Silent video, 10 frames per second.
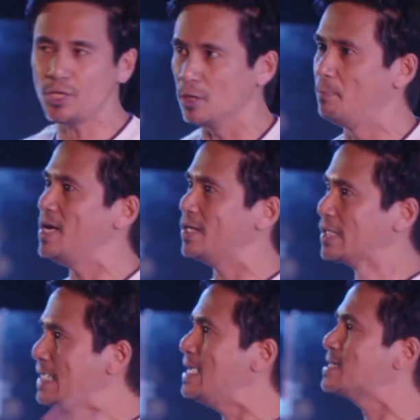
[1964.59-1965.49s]
Beyond
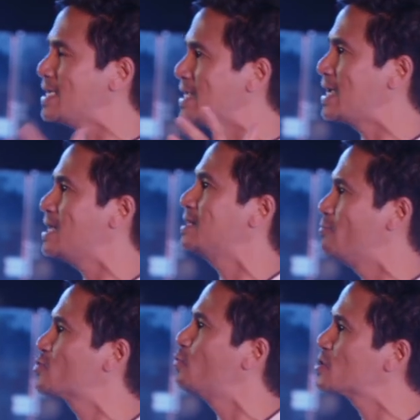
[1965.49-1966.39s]
Kings and
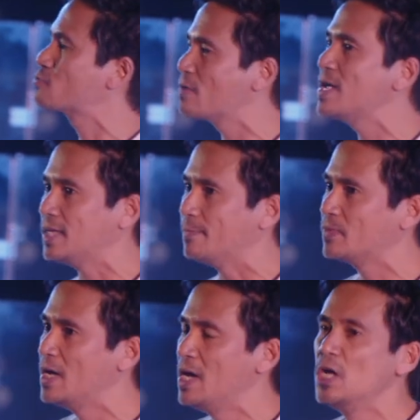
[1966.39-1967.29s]
Kingdoms, was written
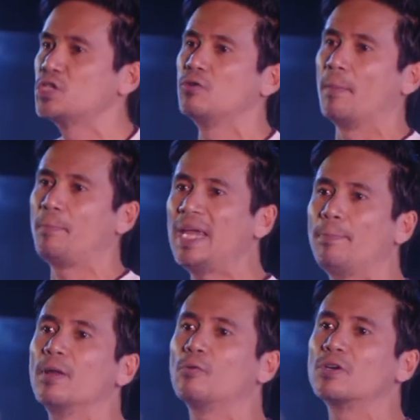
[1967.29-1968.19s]
to a
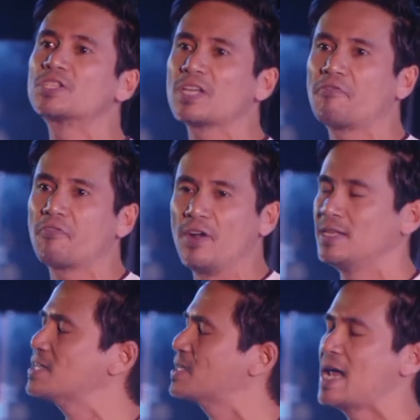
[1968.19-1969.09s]
people who were suffering.
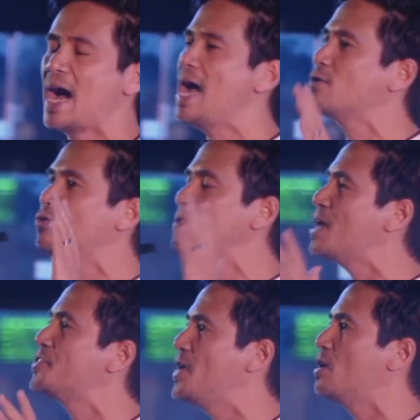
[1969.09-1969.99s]
Listen, I could
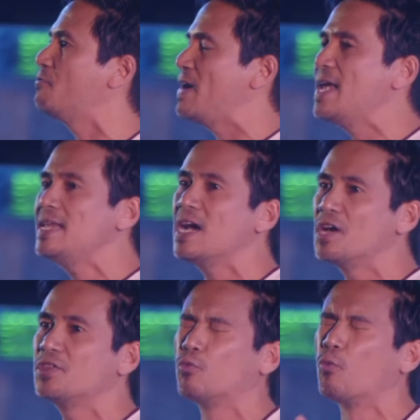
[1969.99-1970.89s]
not think of any
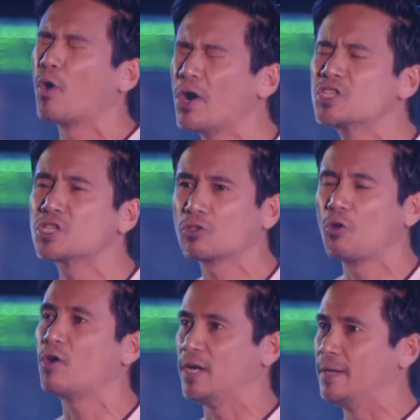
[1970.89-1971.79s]
other worse
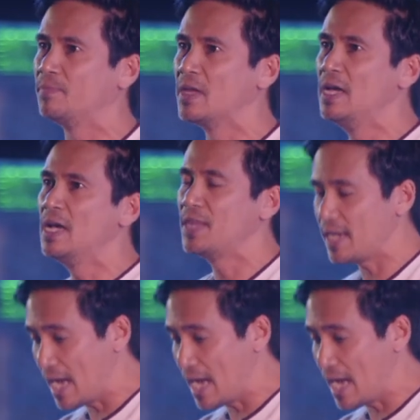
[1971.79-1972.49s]
story than a